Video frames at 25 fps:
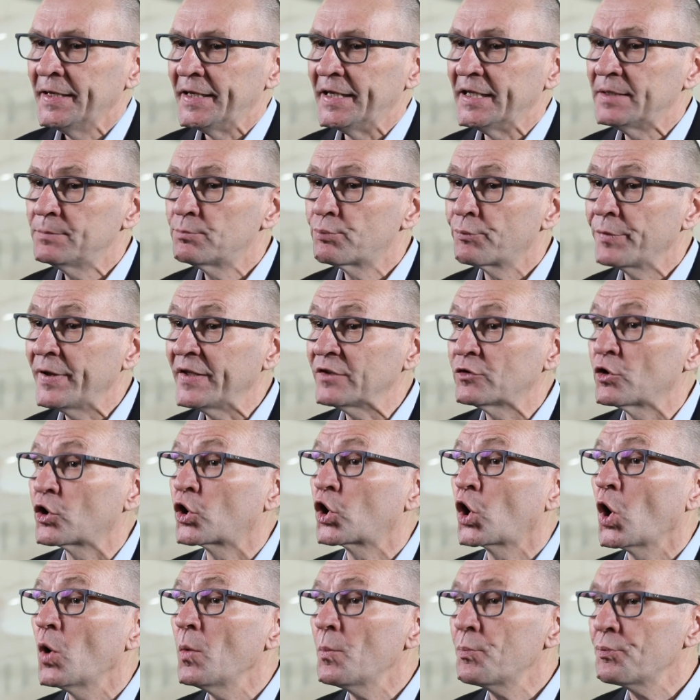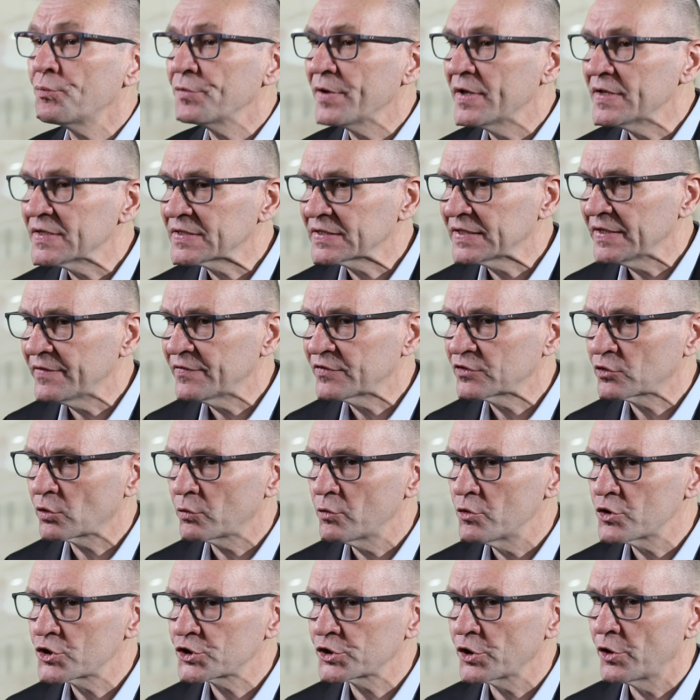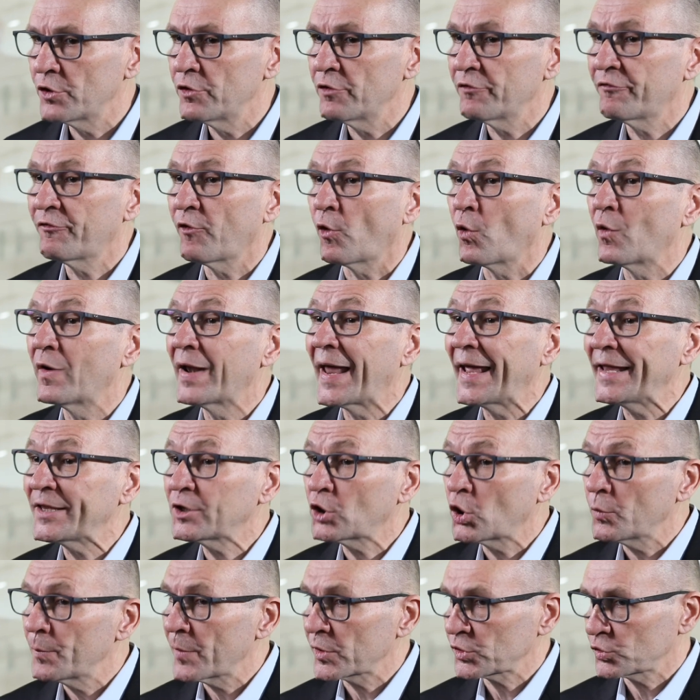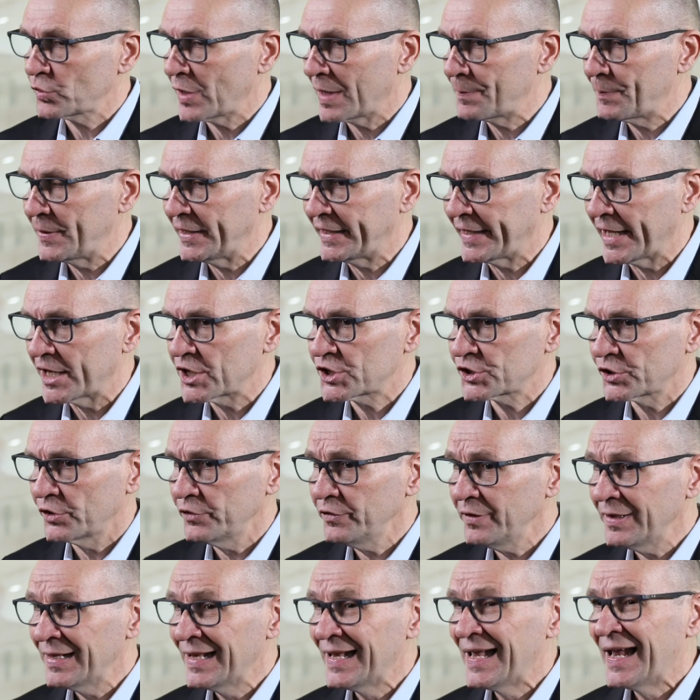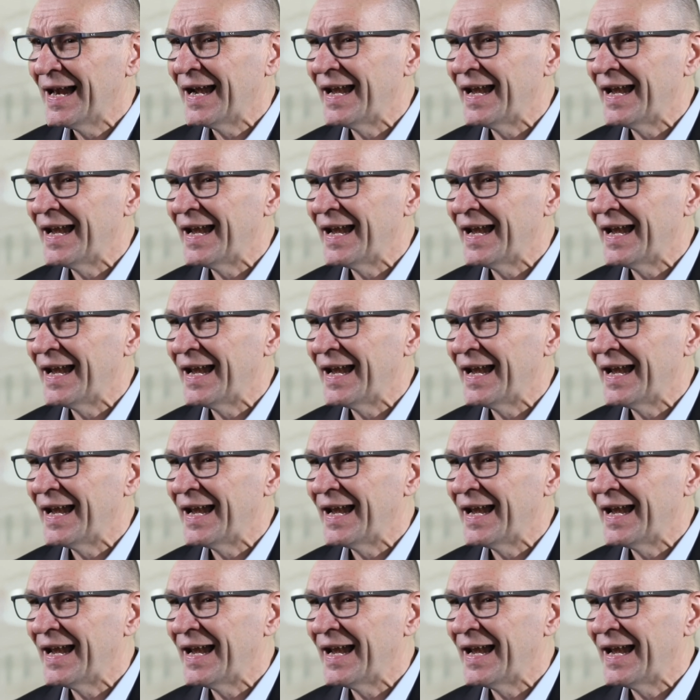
It brings a comprehensive solution for light commercial applications